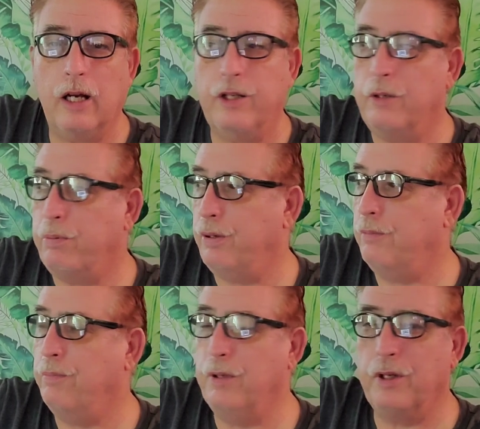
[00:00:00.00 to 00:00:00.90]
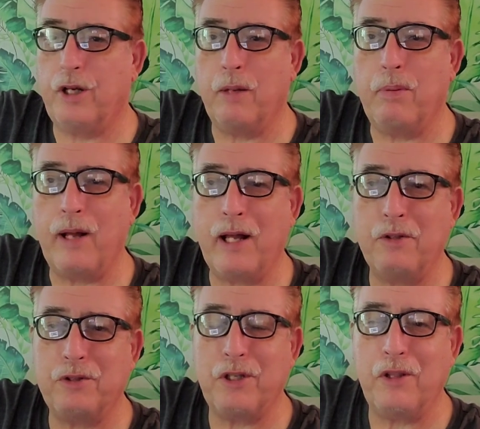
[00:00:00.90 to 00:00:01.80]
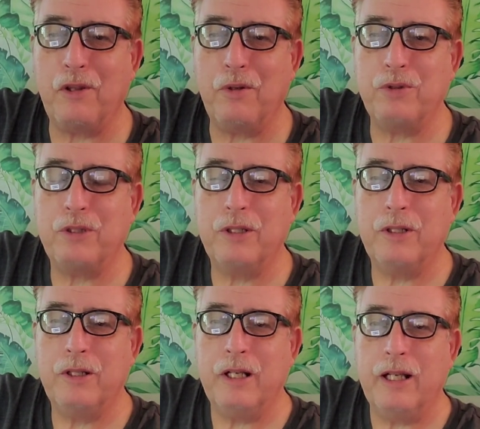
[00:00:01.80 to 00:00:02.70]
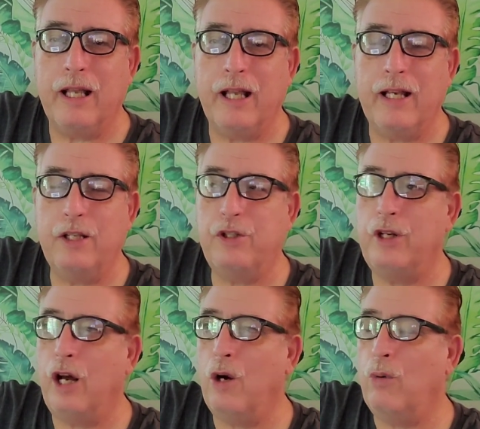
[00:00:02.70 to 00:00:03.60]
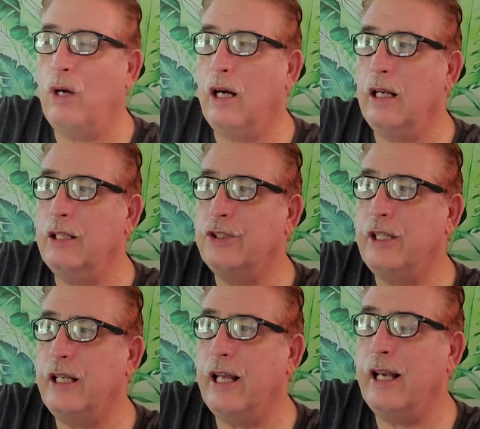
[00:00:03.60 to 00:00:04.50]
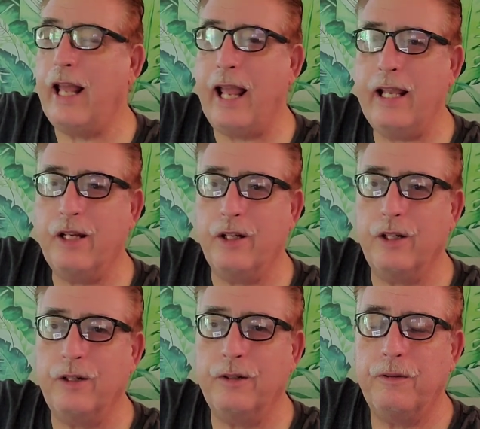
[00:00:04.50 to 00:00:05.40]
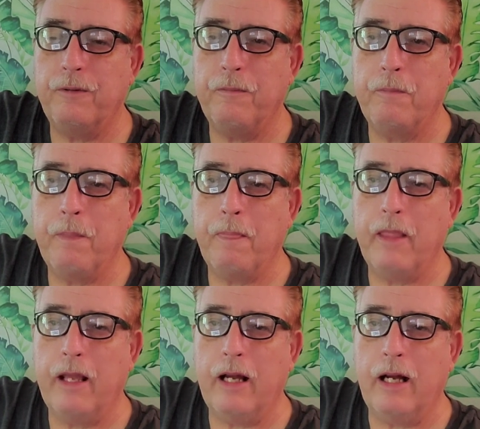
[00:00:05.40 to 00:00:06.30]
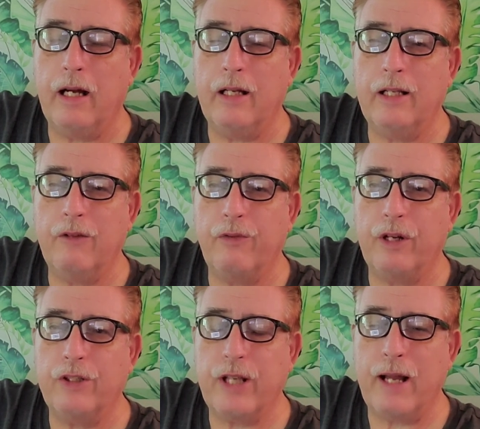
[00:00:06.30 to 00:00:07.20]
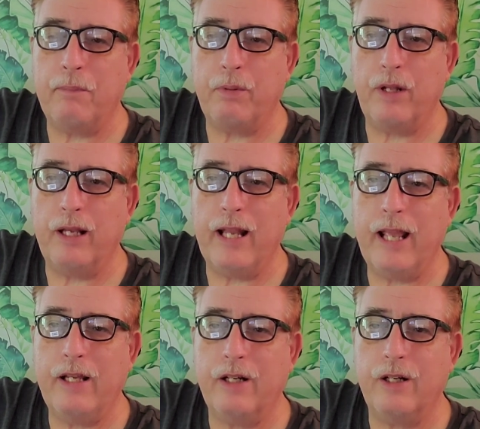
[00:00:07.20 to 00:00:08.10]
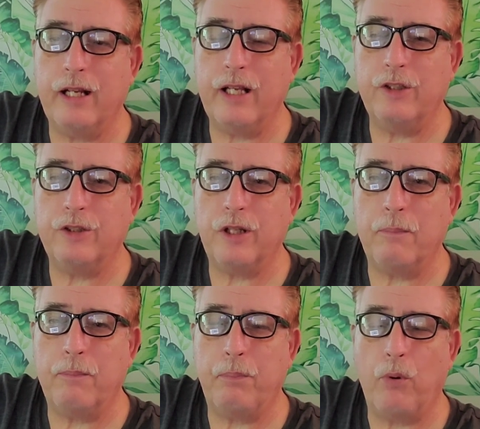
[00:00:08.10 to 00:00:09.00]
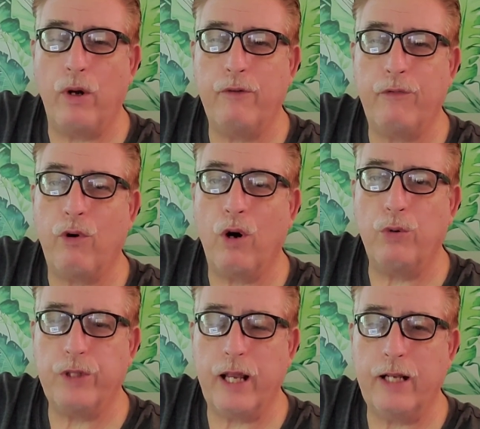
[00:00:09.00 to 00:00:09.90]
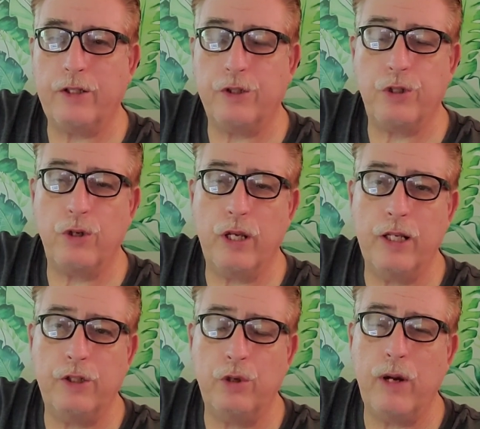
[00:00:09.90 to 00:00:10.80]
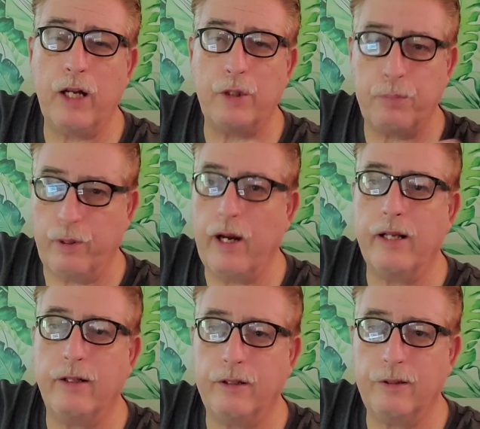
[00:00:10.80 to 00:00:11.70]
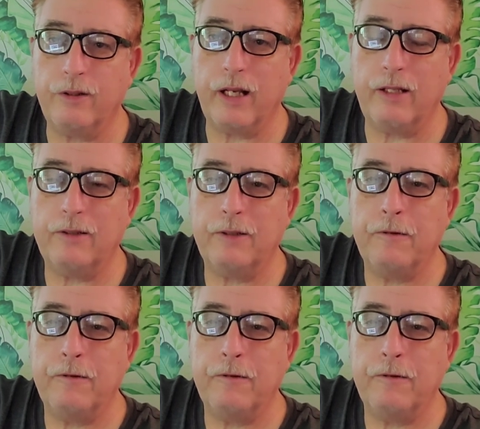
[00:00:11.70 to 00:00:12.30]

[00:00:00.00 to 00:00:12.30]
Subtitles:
You can put a couple houses on those. And as you know, let's see, an acre, for an example, an acre is a 0.40 a hectare. So you get 2 hectares per acre, okay?